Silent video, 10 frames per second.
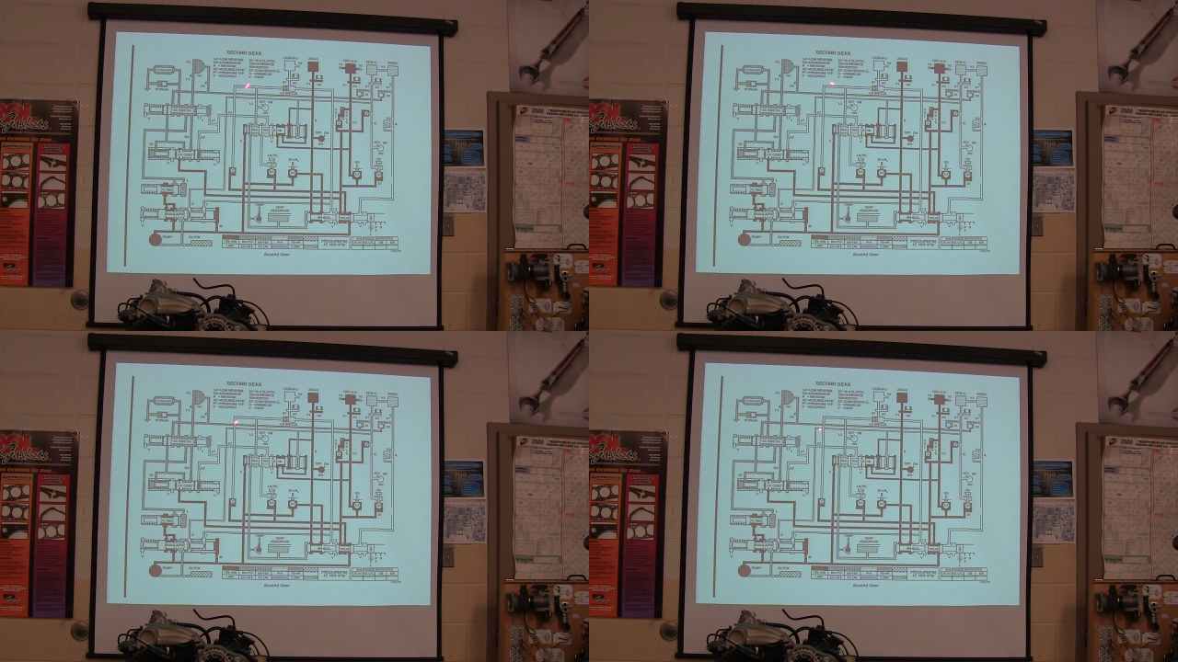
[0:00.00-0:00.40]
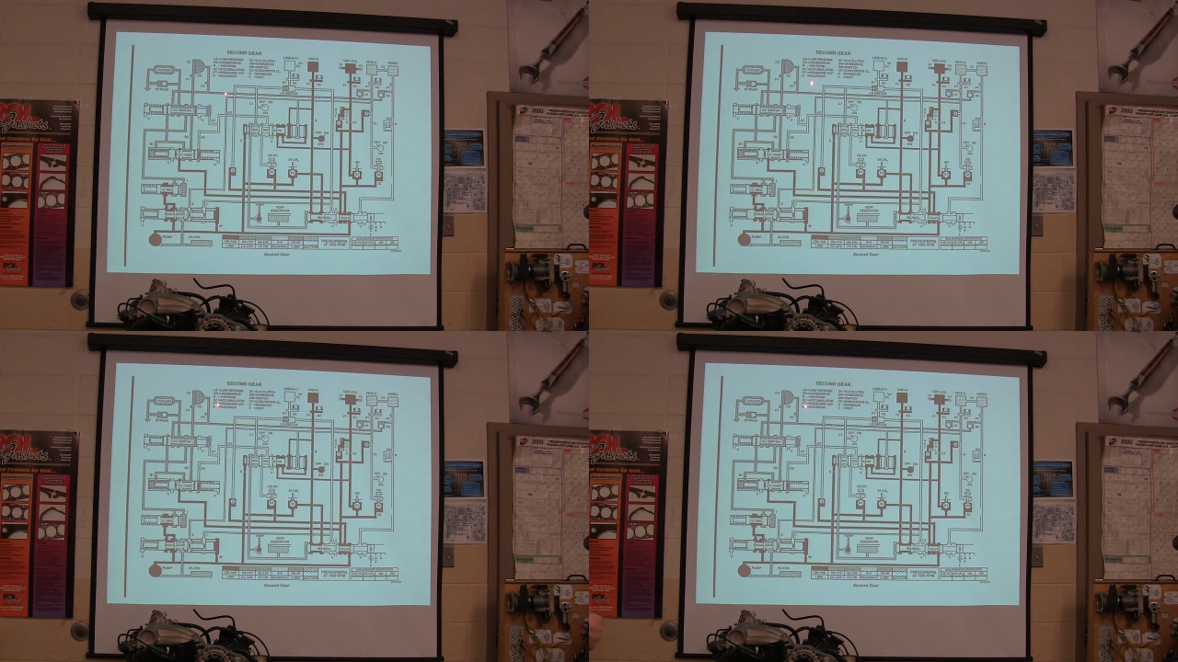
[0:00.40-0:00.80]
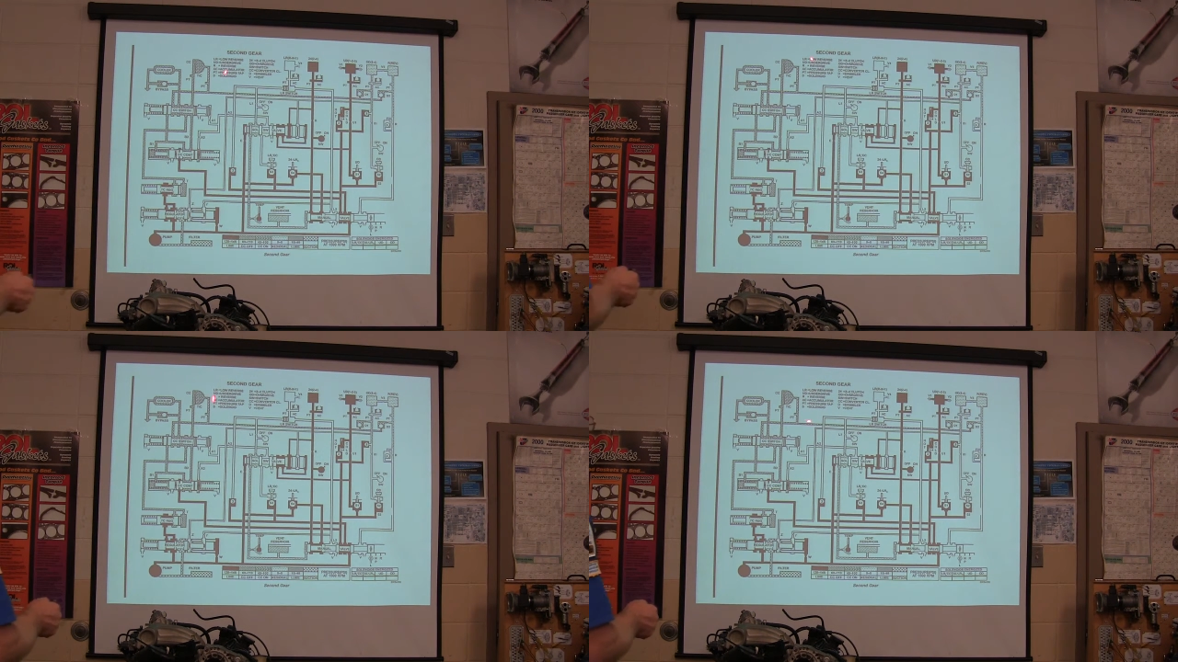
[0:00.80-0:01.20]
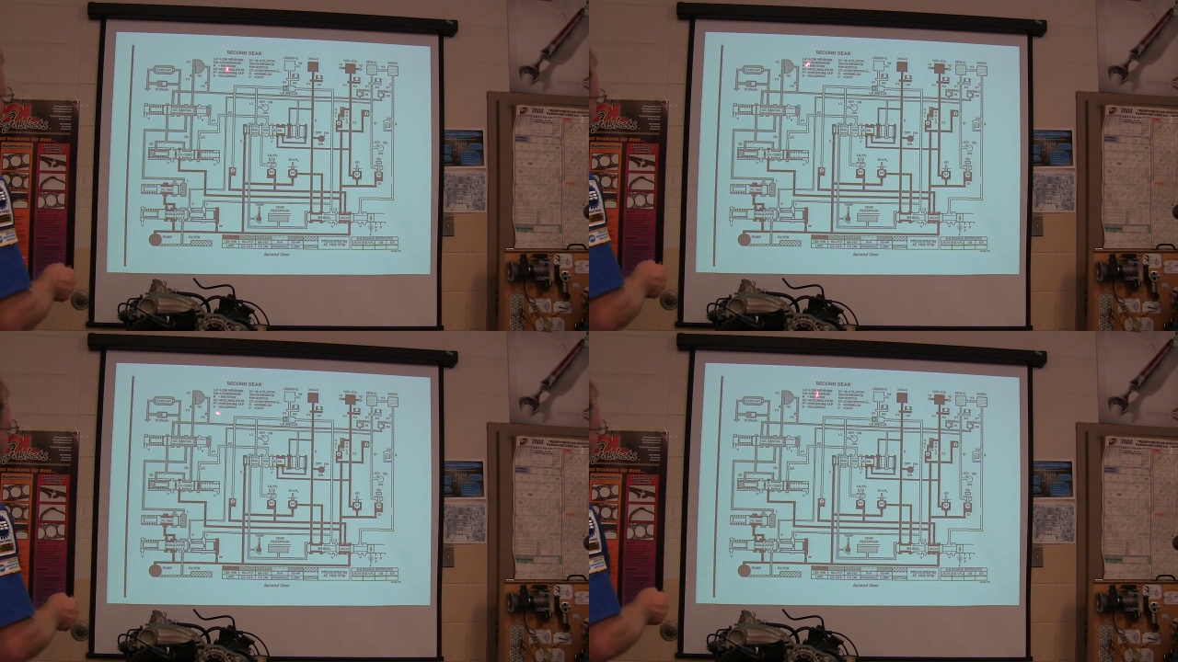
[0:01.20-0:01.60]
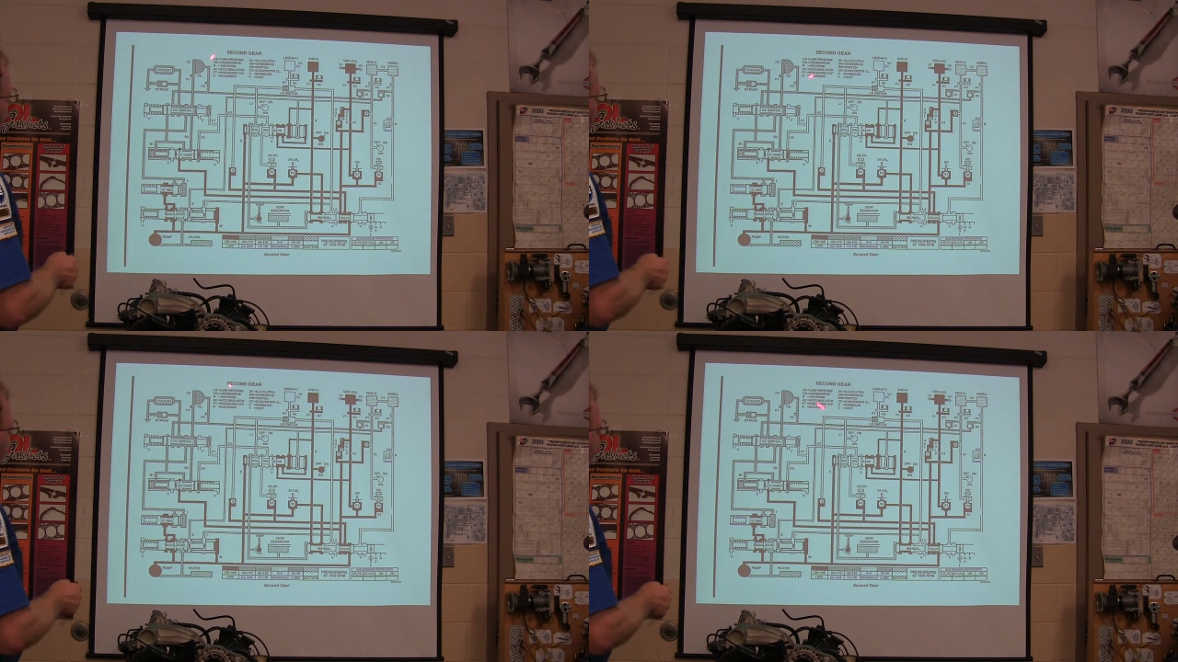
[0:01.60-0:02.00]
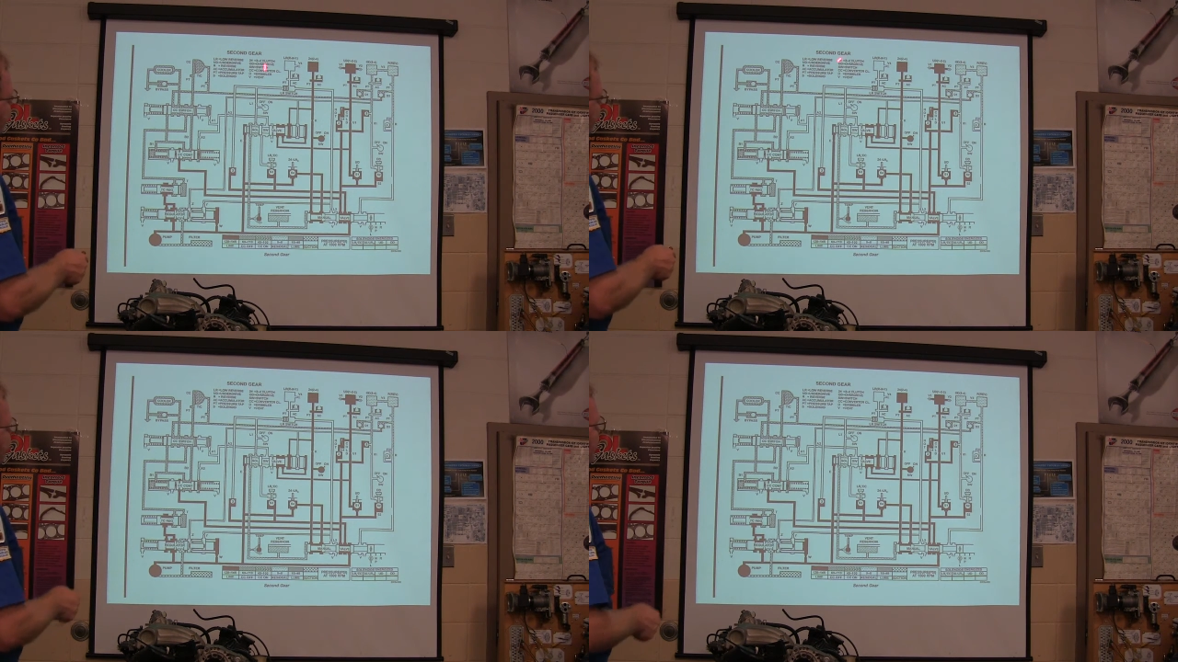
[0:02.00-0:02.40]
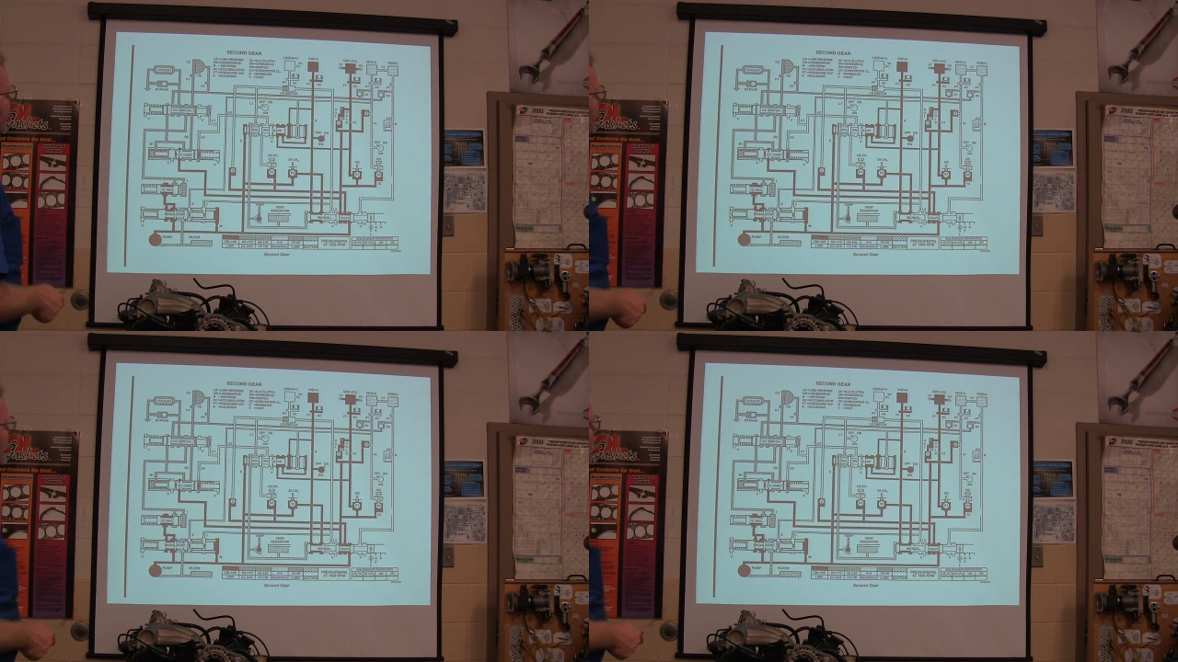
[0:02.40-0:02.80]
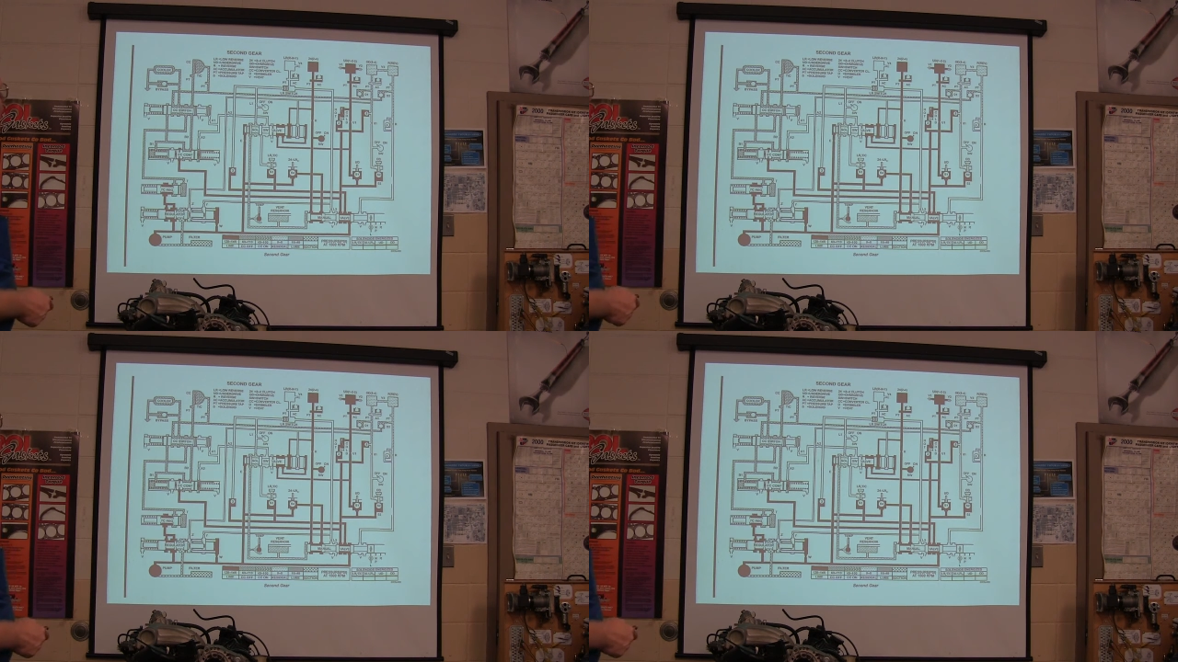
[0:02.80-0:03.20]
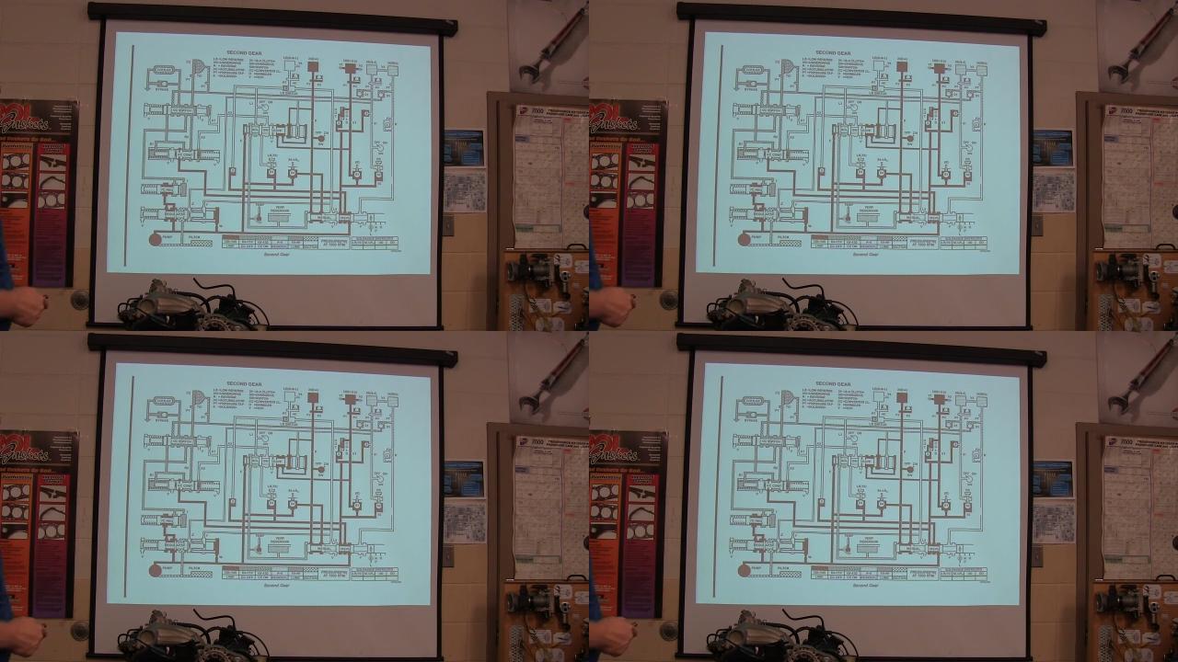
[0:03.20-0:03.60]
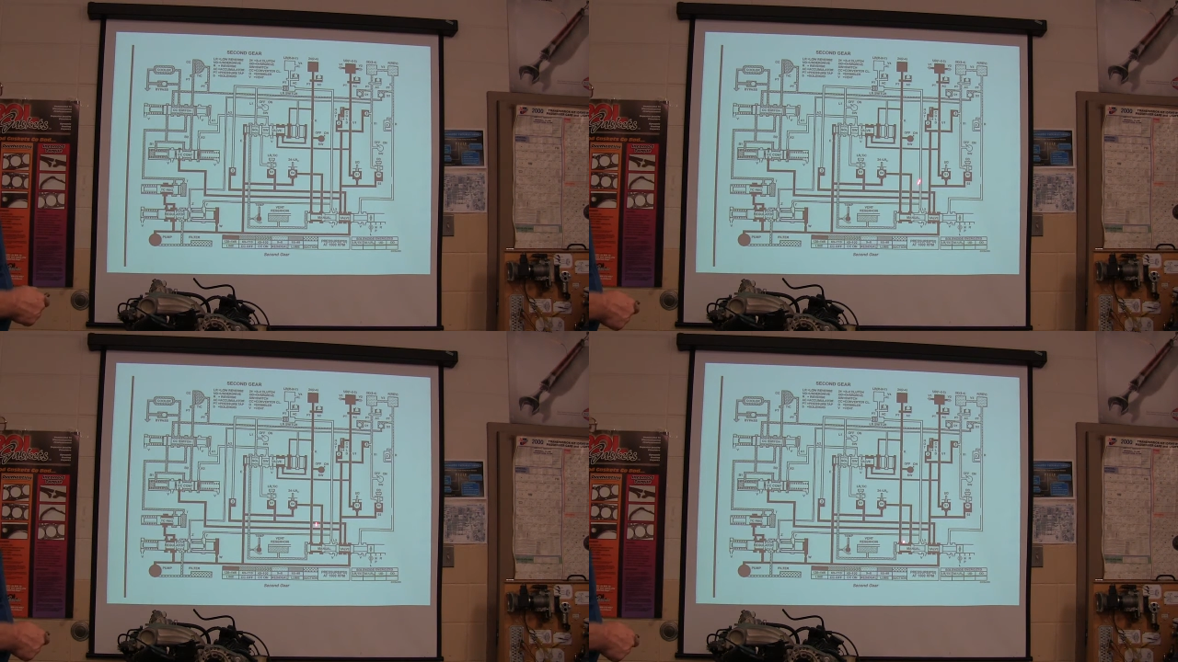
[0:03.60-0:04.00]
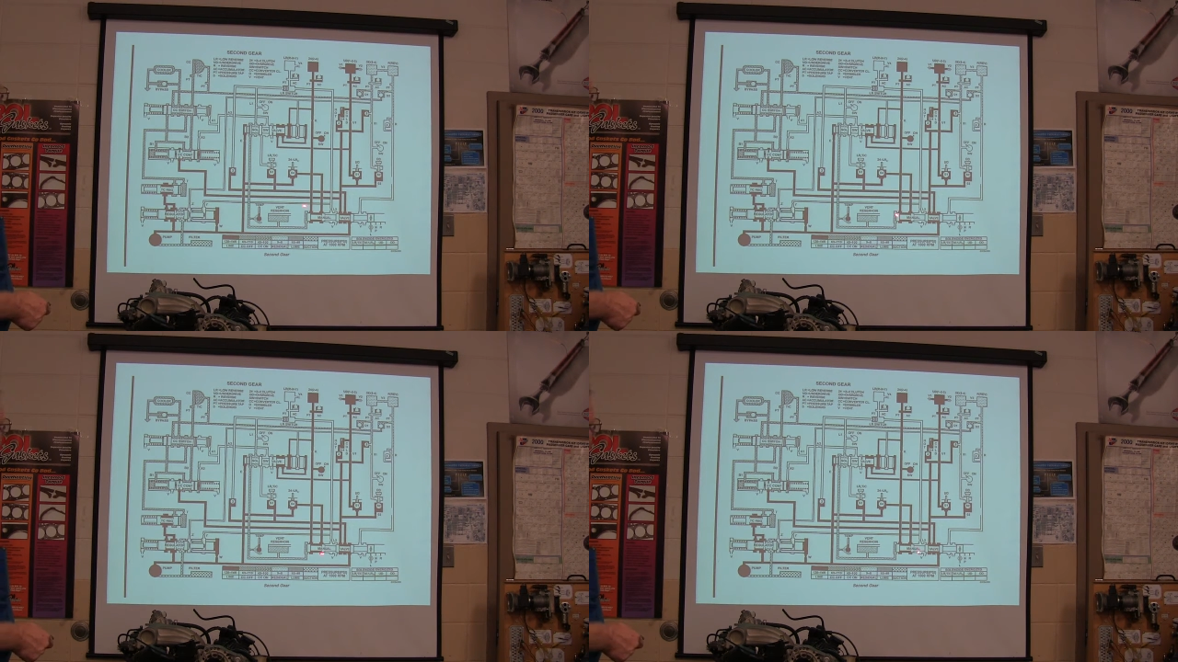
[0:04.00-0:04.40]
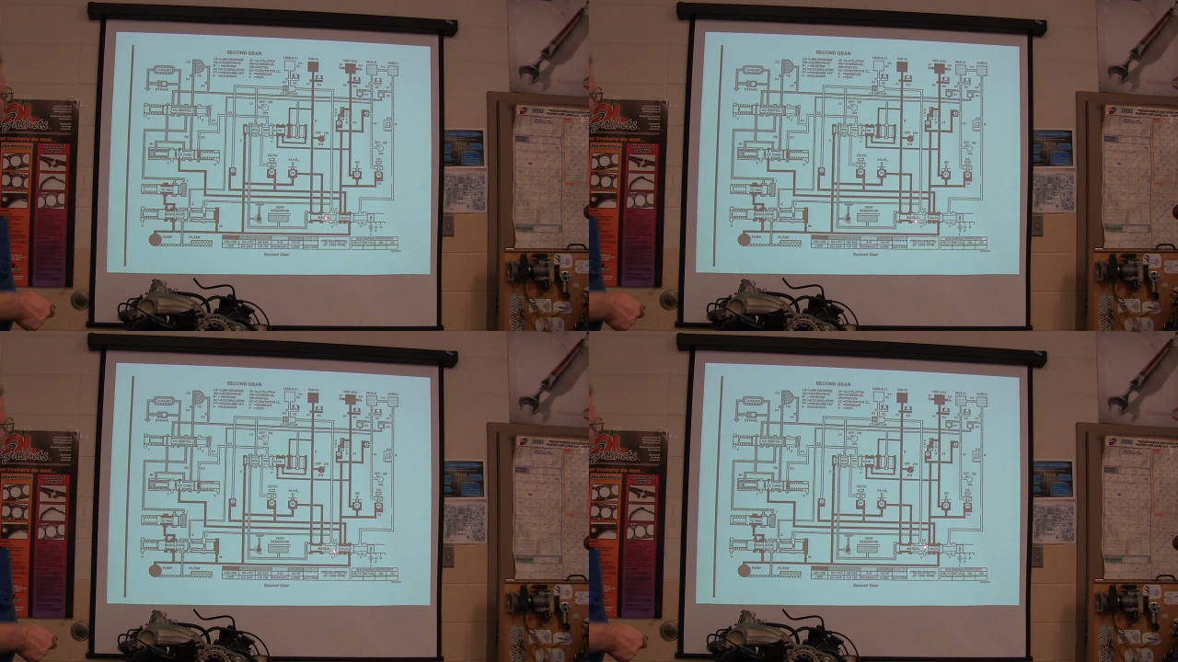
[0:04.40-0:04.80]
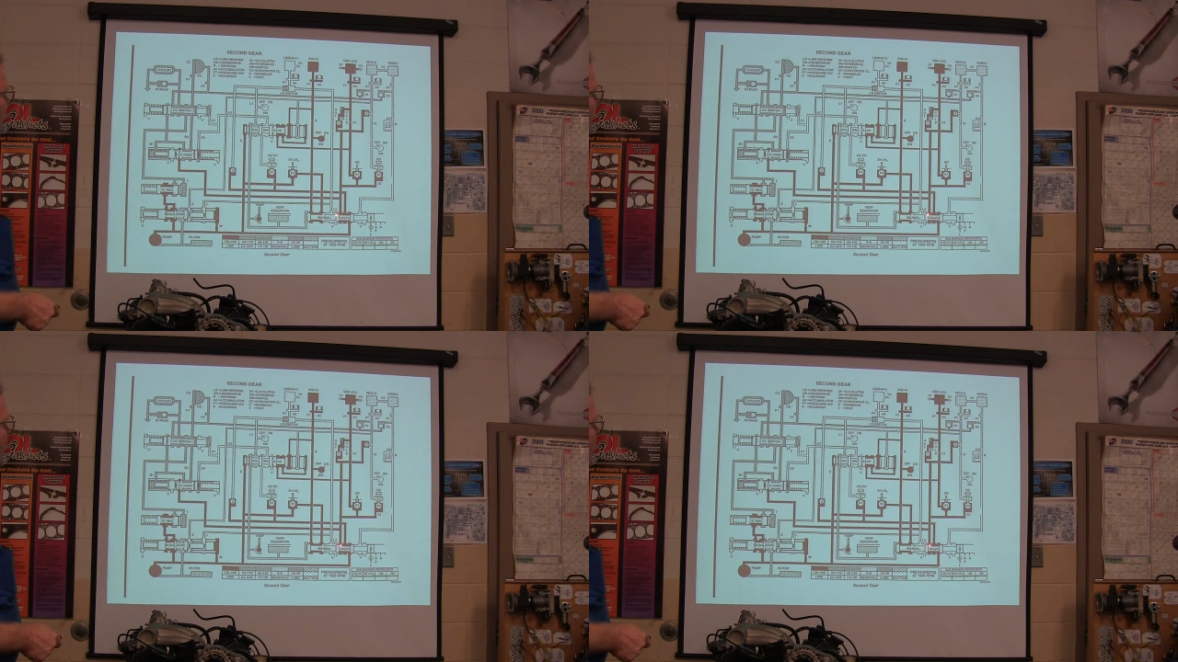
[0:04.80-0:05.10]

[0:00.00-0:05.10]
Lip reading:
(no speaker visible)